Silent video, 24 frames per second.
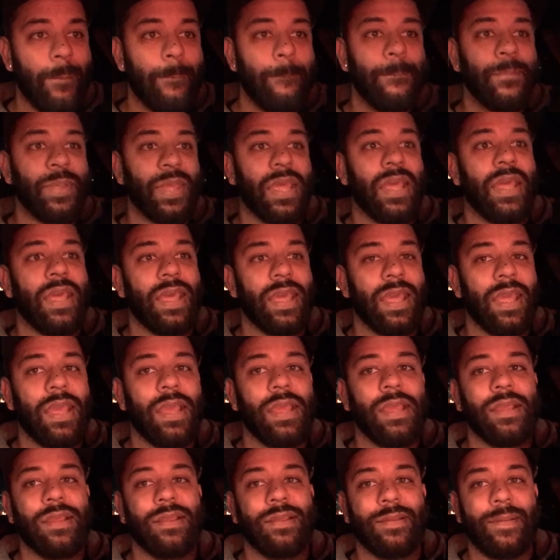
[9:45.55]

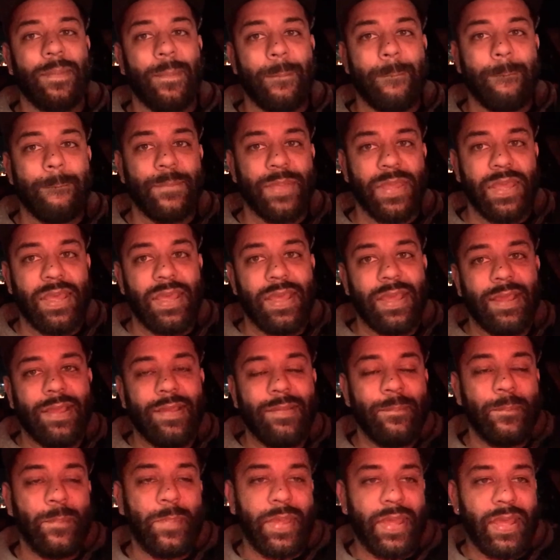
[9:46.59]
big,
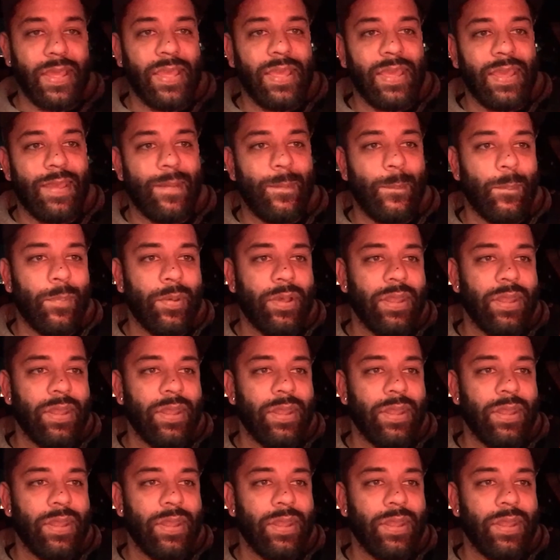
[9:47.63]
big, big hit.